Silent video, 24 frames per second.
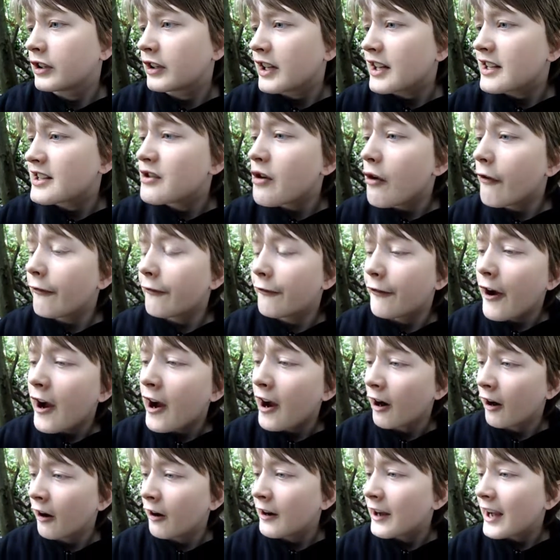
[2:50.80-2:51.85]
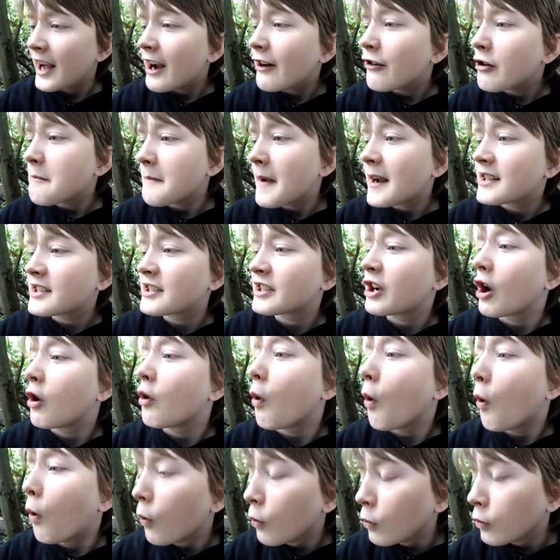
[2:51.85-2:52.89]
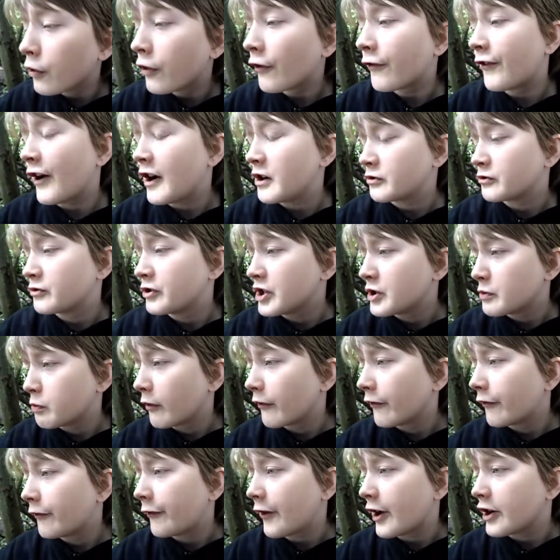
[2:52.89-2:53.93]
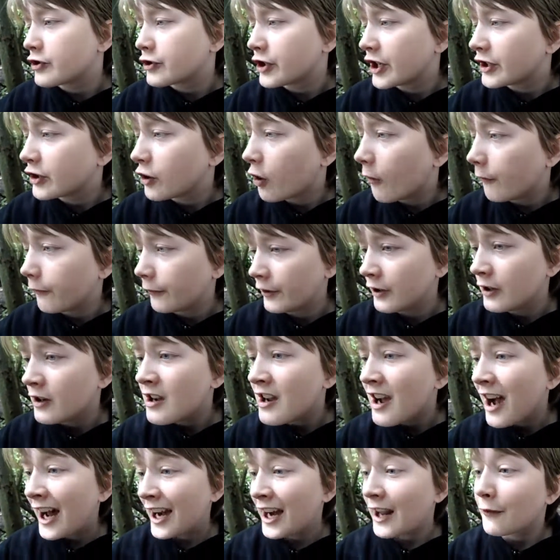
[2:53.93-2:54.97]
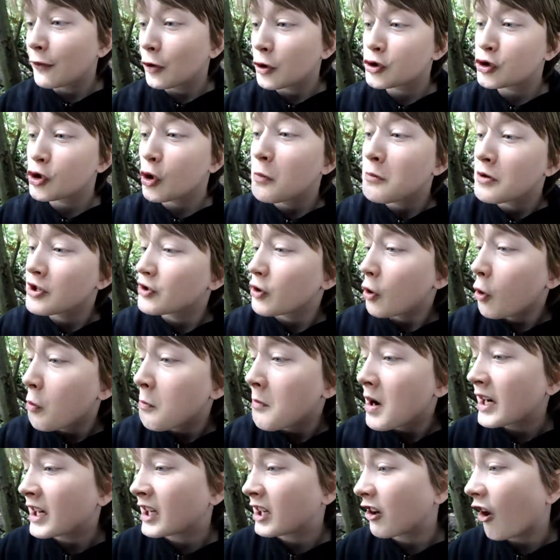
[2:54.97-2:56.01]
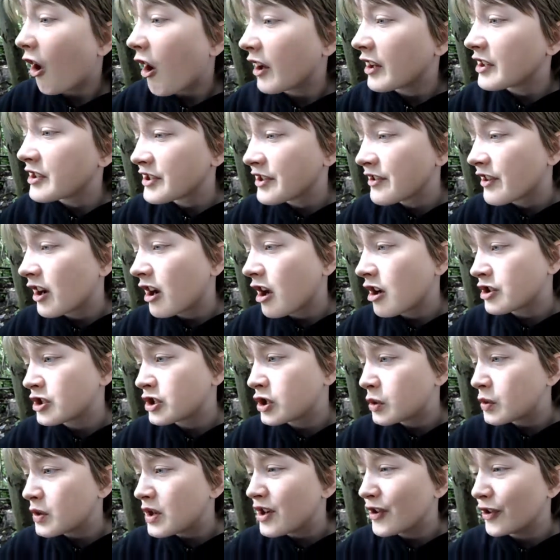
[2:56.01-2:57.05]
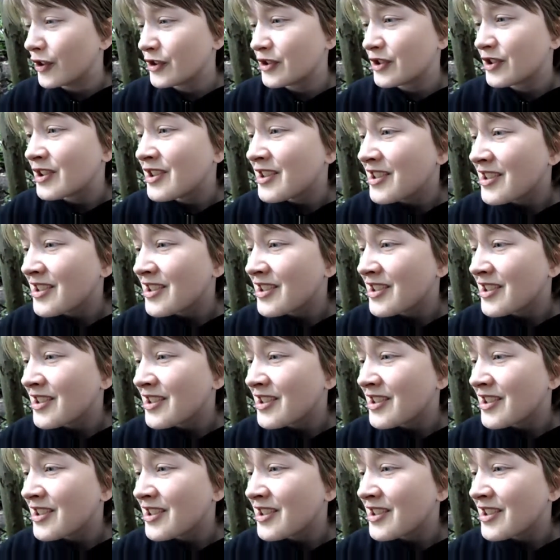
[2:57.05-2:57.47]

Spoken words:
It's not fair. Here in Mexico, all the factories want fair trade coffee, and I've lost almost all my clients in the last 2 years.